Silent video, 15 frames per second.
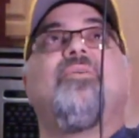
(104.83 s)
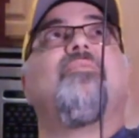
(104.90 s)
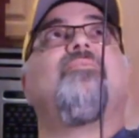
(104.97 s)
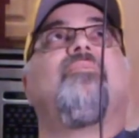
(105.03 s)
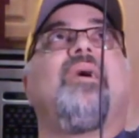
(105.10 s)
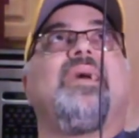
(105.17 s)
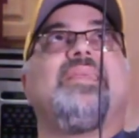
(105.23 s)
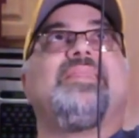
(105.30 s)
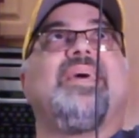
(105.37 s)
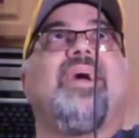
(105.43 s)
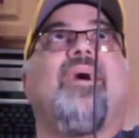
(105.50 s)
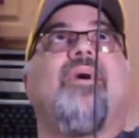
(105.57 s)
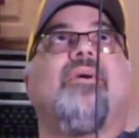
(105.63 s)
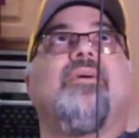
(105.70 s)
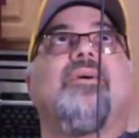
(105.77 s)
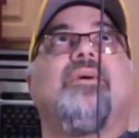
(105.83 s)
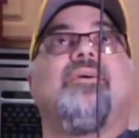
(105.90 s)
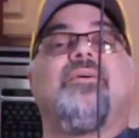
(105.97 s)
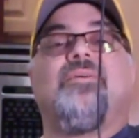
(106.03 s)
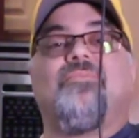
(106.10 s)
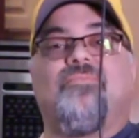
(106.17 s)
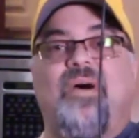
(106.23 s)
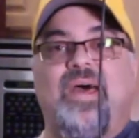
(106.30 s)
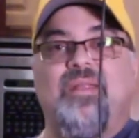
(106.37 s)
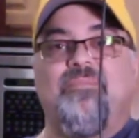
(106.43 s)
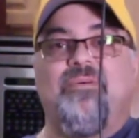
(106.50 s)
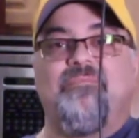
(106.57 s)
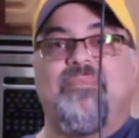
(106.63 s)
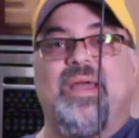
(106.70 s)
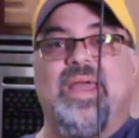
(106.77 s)
right there, right
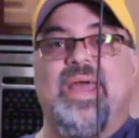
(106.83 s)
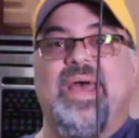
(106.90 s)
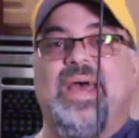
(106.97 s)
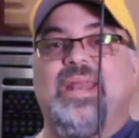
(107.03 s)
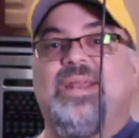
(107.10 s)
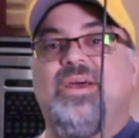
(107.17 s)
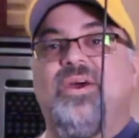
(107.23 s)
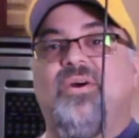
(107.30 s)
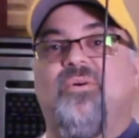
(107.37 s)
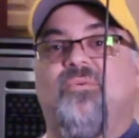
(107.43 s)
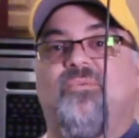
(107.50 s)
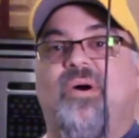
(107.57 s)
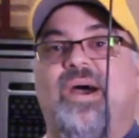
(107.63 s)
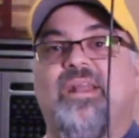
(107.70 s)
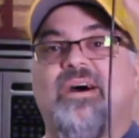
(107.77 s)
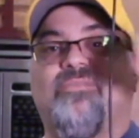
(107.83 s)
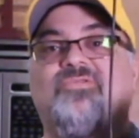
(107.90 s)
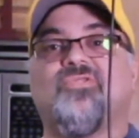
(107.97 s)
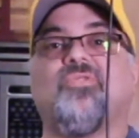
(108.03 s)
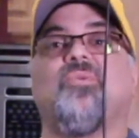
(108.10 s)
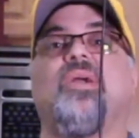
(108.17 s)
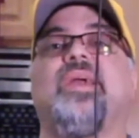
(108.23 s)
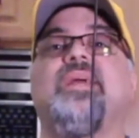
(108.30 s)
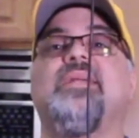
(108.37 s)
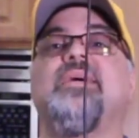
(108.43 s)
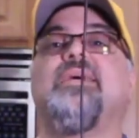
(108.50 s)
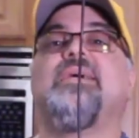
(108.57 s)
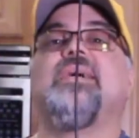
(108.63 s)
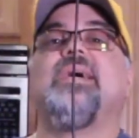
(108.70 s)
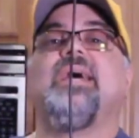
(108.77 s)
above my head, right off screen,
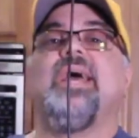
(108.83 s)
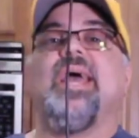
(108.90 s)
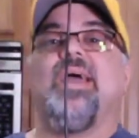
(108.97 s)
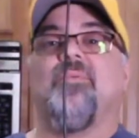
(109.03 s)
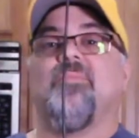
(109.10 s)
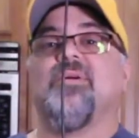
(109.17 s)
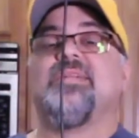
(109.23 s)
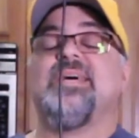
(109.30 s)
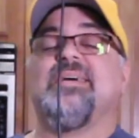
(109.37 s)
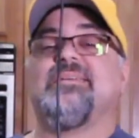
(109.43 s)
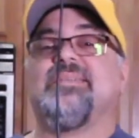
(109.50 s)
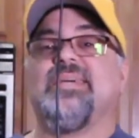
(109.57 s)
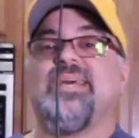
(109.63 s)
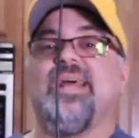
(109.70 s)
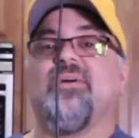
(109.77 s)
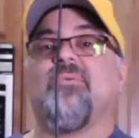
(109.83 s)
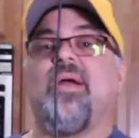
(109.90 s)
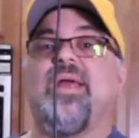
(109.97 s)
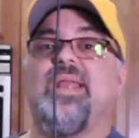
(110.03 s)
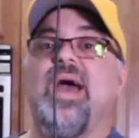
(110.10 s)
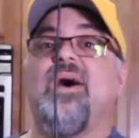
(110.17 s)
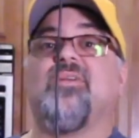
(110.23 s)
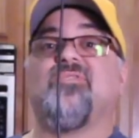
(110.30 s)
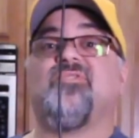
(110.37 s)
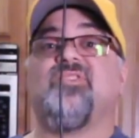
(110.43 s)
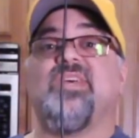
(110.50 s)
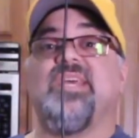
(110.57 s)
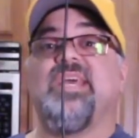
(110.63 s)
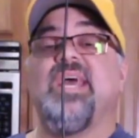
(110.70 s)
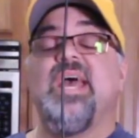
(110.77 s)
and we're testing it out right now to
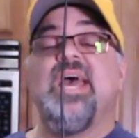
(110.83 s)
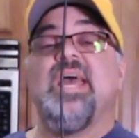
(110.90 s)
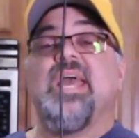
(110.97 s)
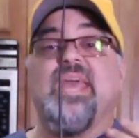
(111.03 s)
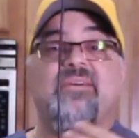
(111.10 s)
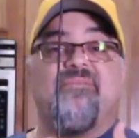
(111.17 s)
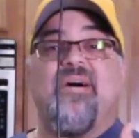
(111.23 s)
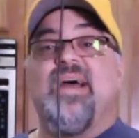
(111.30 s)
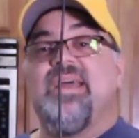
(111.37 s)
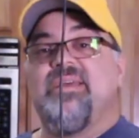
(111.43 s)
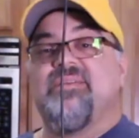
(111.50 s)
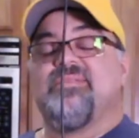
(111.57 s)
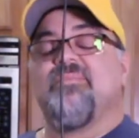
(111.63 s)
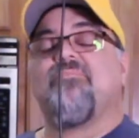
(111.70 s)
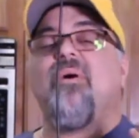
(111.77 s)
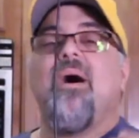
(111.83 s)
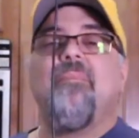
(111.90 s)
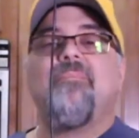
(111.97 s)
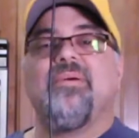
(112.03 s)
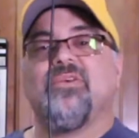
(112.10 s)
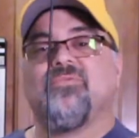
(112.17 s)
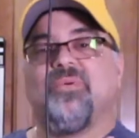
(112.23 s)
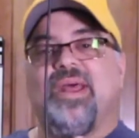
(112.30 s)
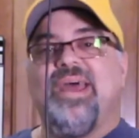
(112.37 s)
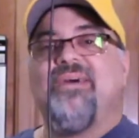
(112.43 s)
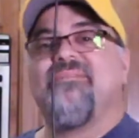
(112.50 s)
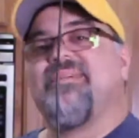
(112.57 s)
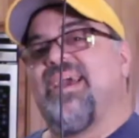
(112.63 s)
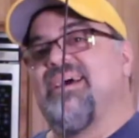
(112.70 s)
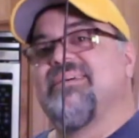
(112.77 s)
see if the problem is when I
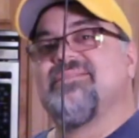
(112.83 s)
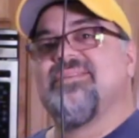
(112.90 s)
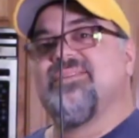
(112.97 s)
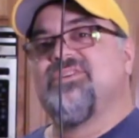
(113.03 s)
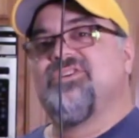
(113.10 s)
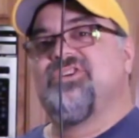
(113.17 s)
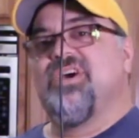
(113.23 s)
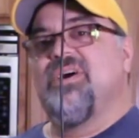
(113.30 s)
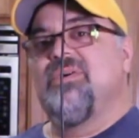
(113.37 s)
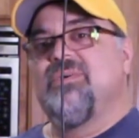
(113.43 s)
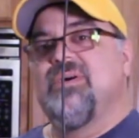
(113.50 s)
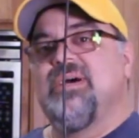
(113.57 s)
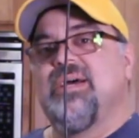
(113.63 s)
have guests on the show,